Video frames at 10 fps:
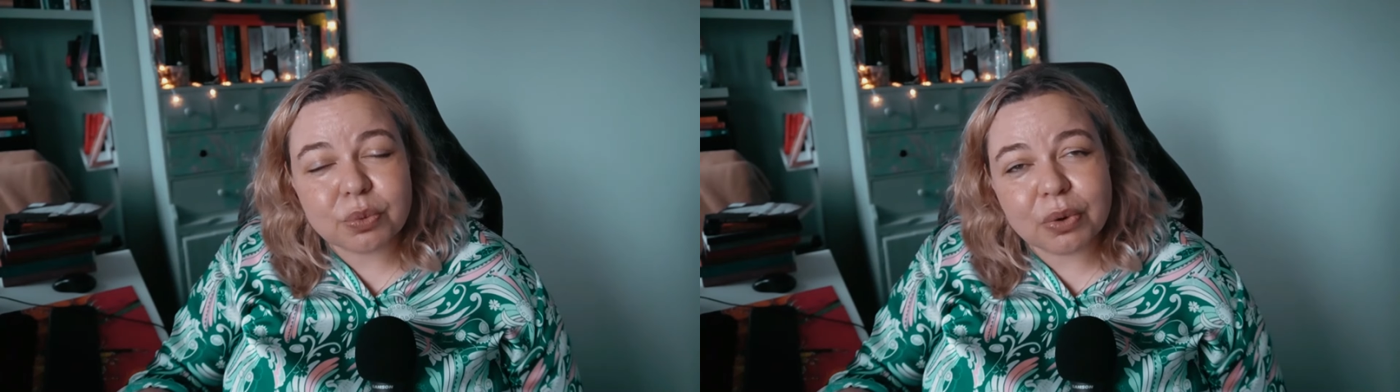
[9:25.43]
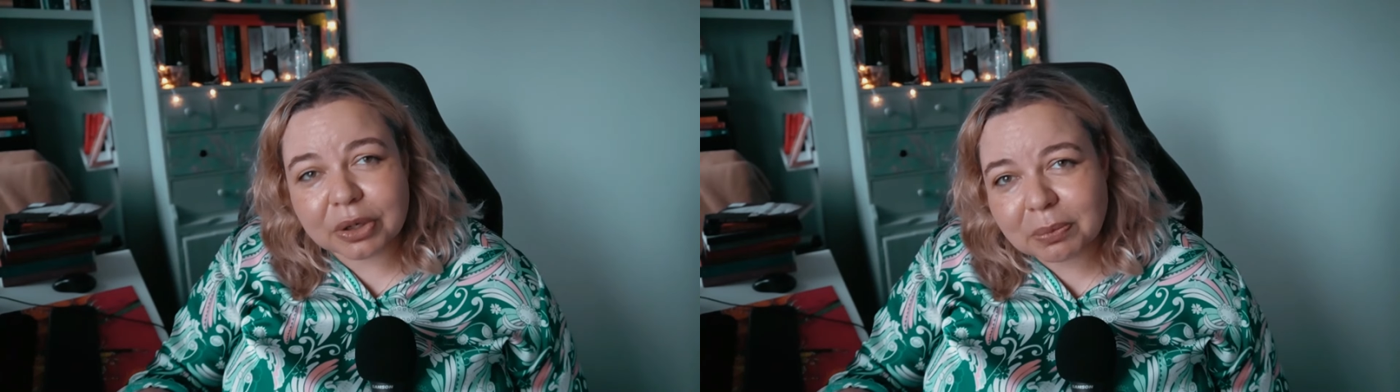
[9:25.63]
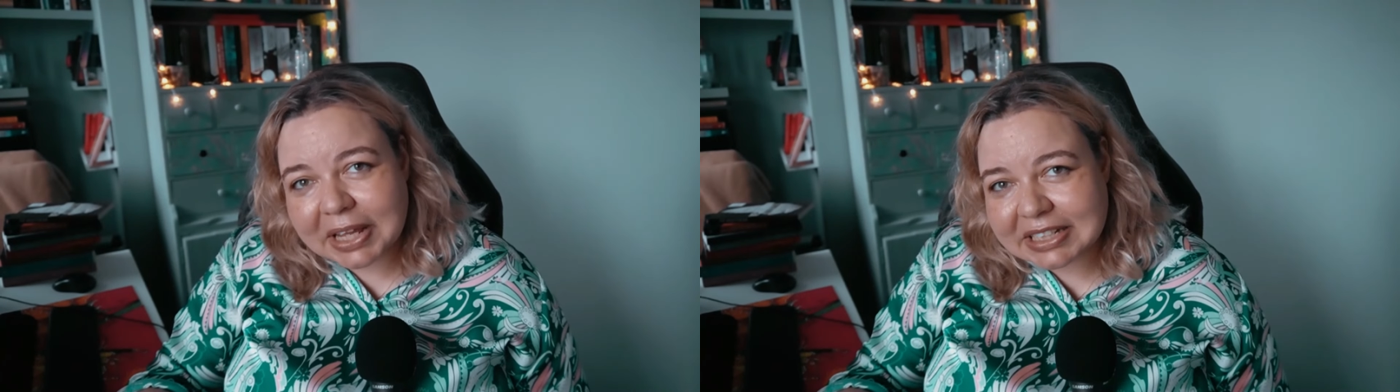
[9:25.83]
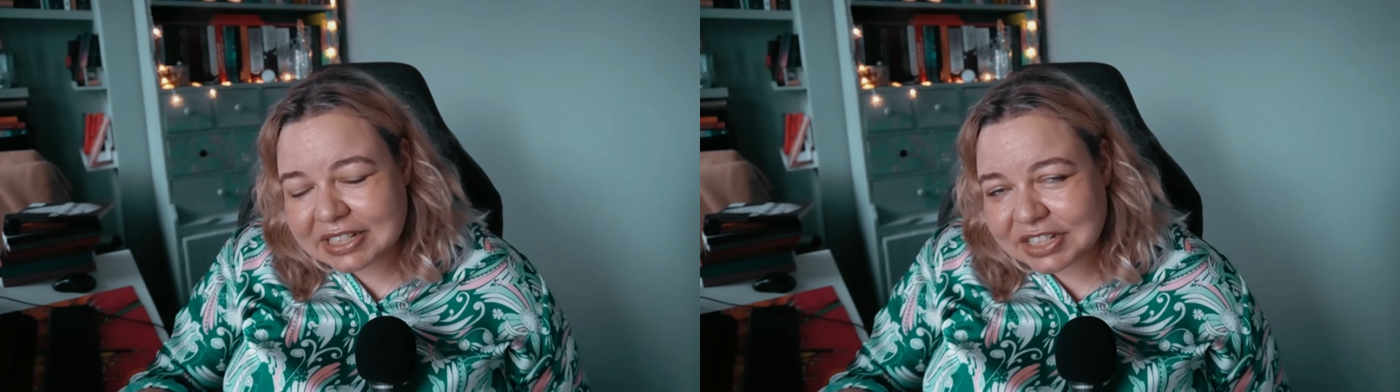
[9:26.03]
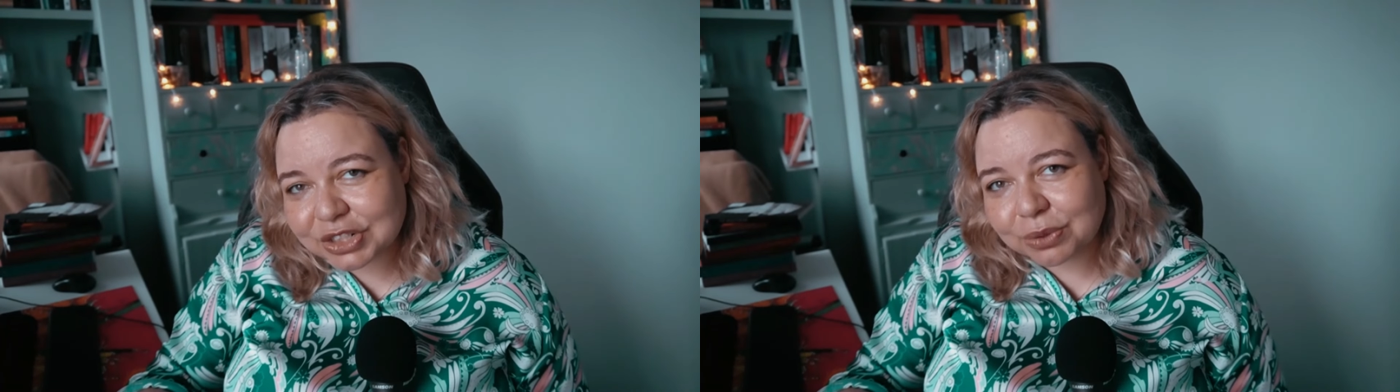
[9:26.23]
workplace
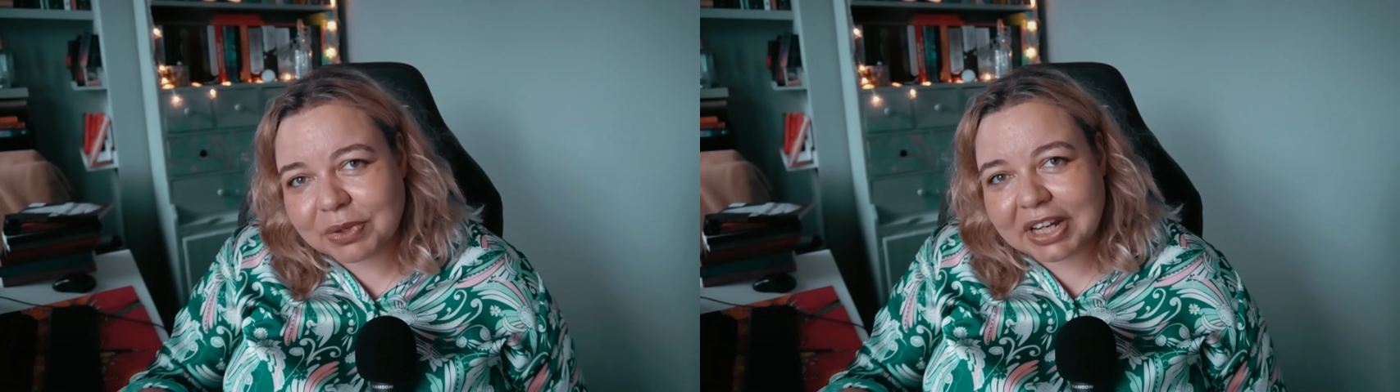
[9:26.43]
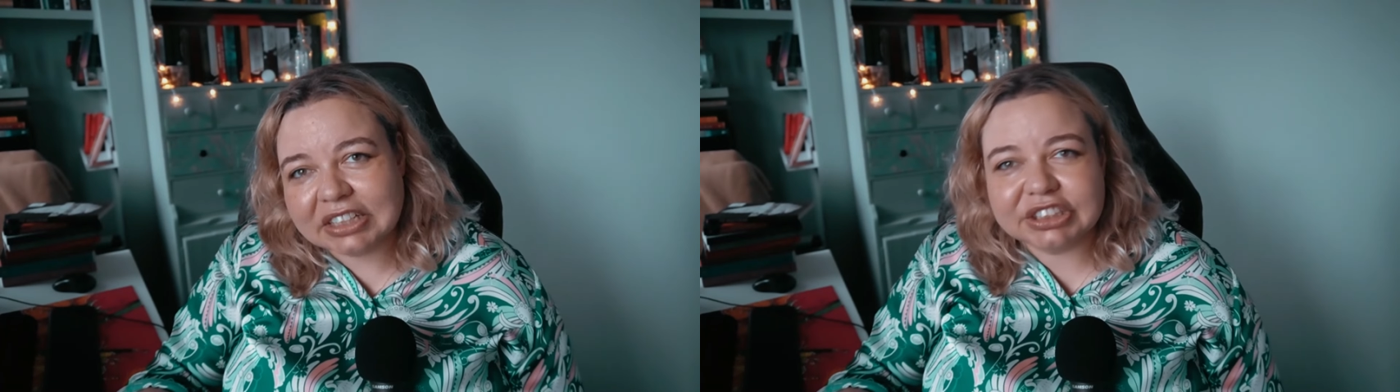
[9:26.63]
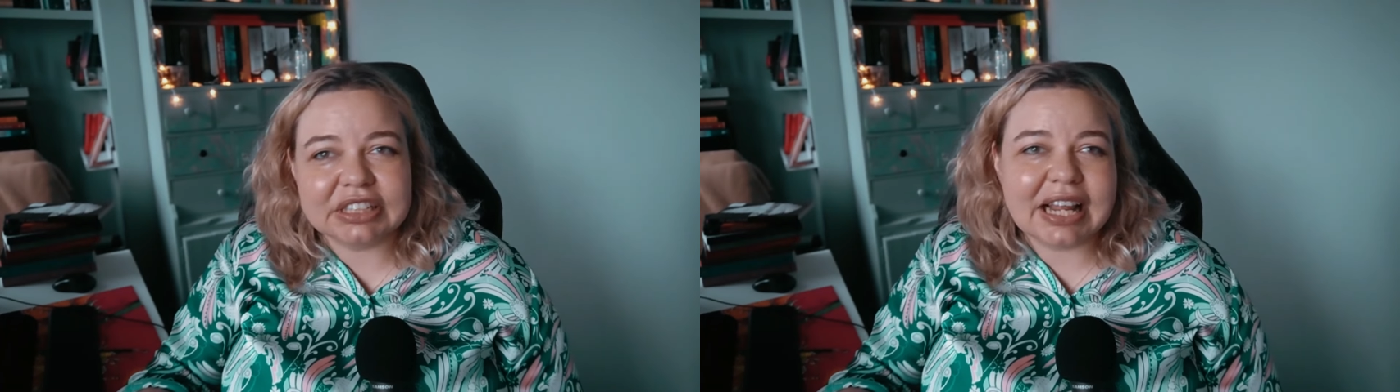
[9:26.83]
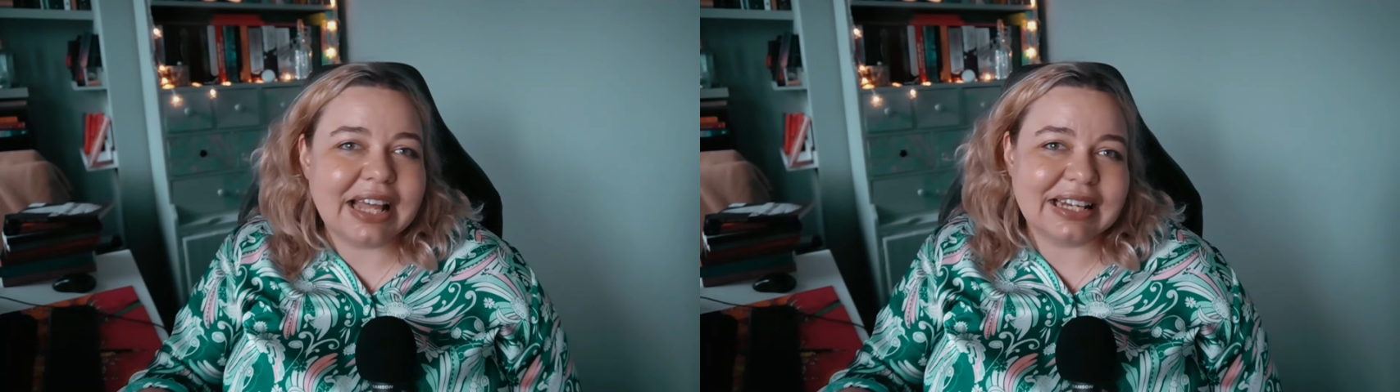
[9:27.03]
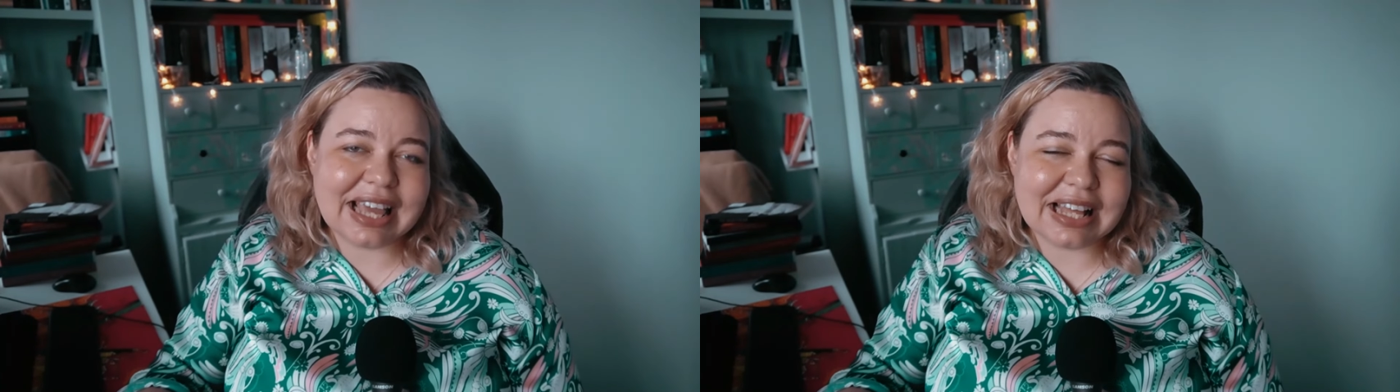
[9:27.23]
discrimination,
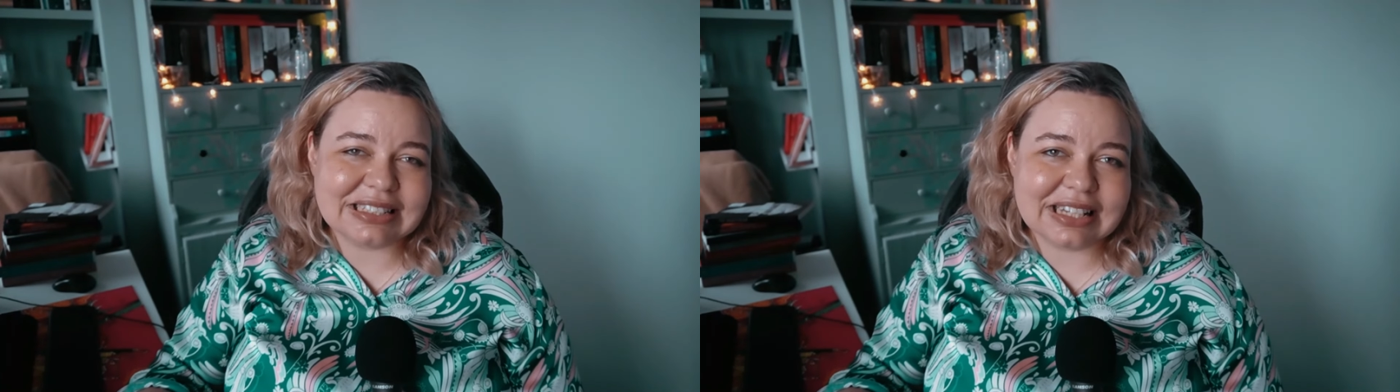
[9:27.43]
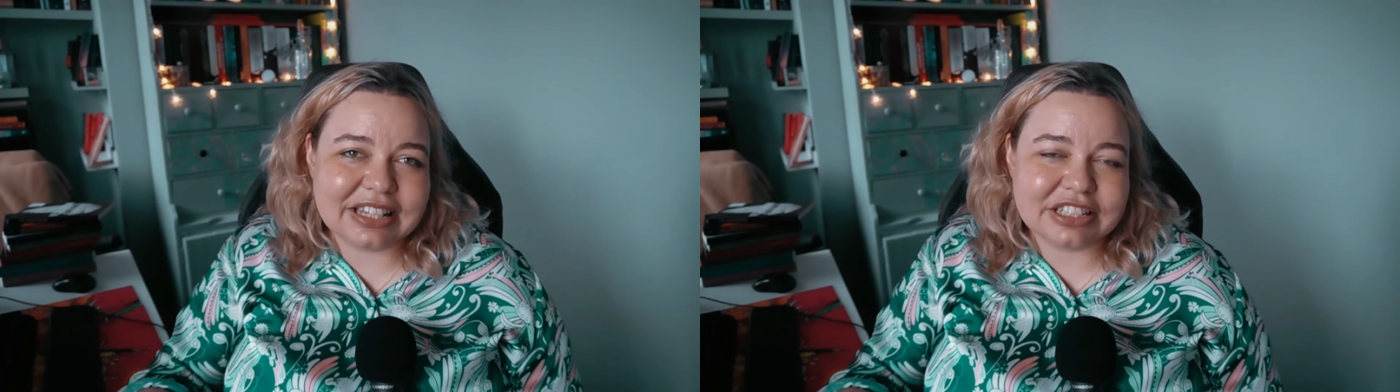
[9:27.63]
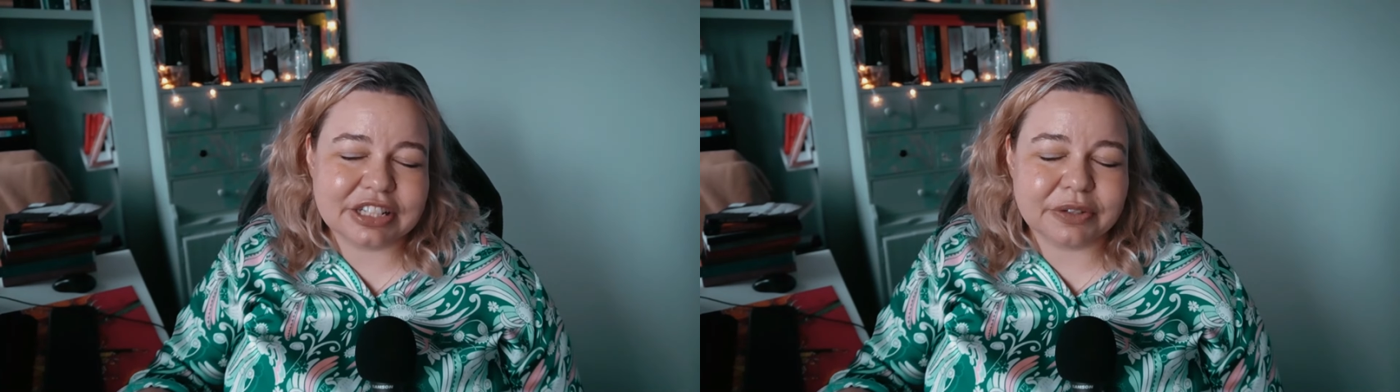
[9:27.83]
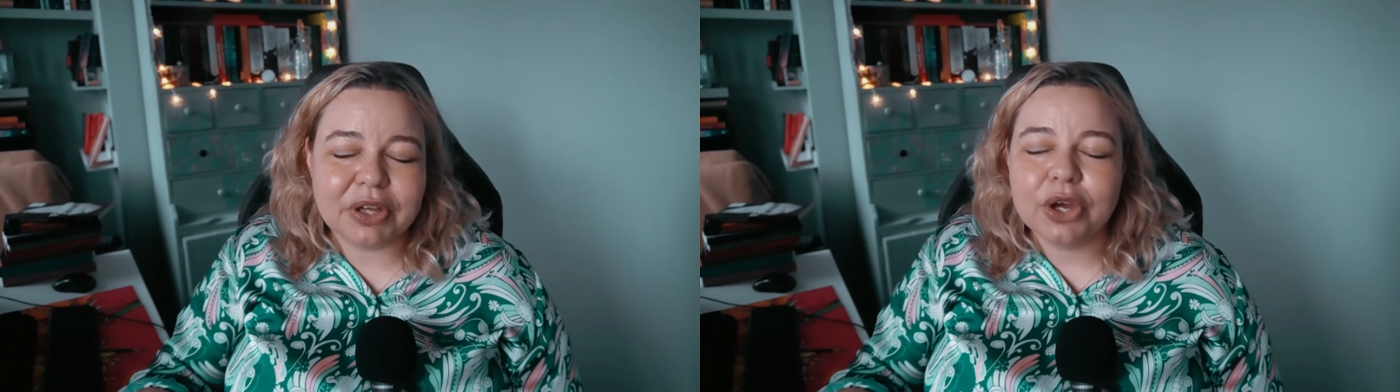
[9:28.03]
and gaslighting,